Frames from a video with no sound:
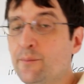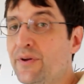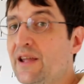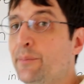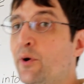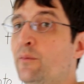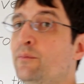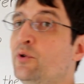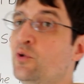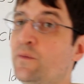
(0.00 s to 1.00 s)
people
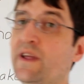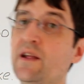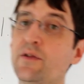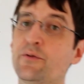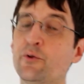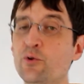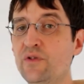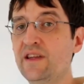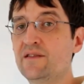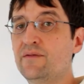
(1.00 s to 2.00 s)
moving through
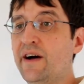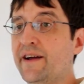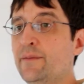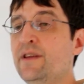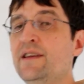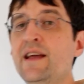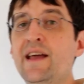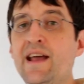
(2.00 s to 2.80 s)
the environment,